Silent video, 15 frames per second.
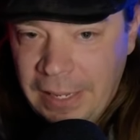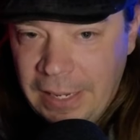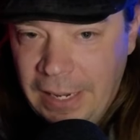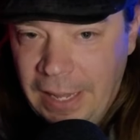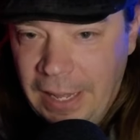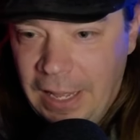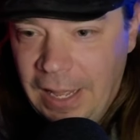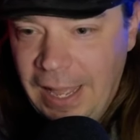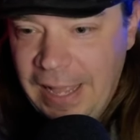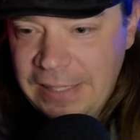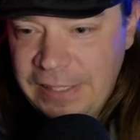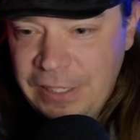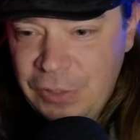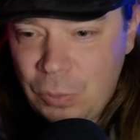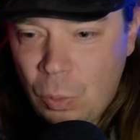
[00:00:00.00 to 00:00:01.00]
As
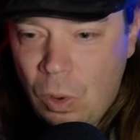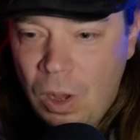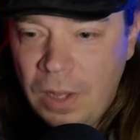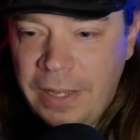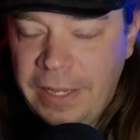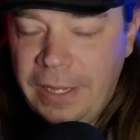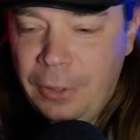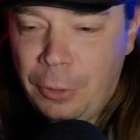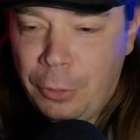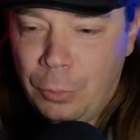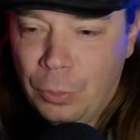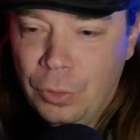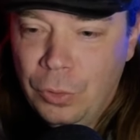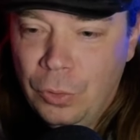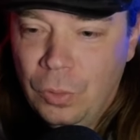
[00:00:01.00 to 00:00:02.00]
he's walking
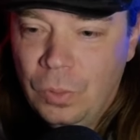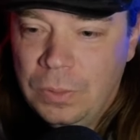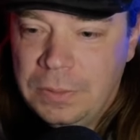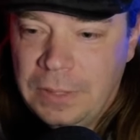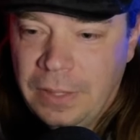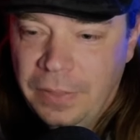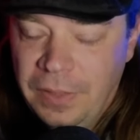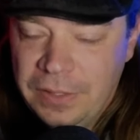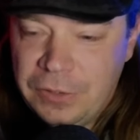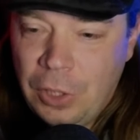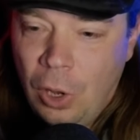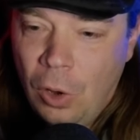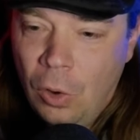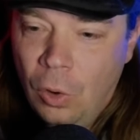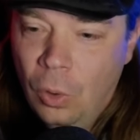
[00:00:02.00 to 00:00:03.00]
through this
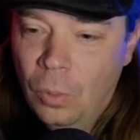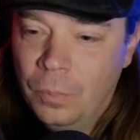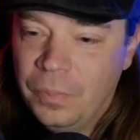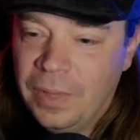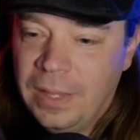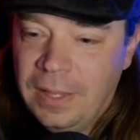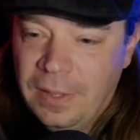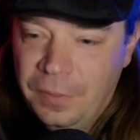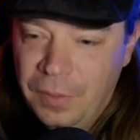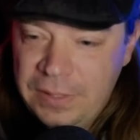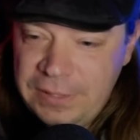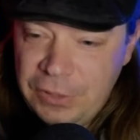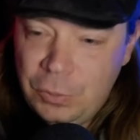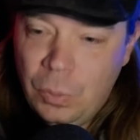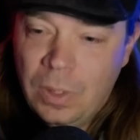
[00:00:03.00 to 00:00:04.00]
home,
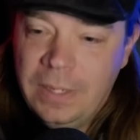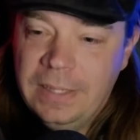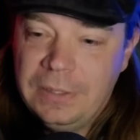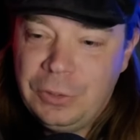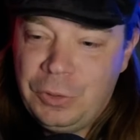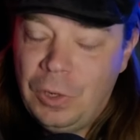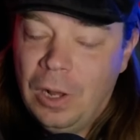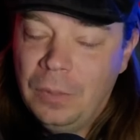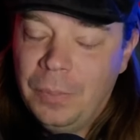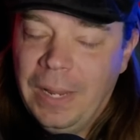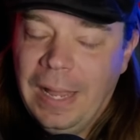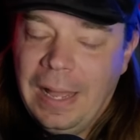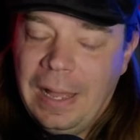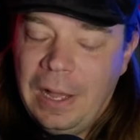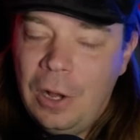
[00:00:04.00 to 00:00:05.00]
this is when it struck me
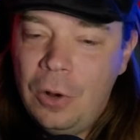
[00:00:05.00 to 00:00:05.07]
how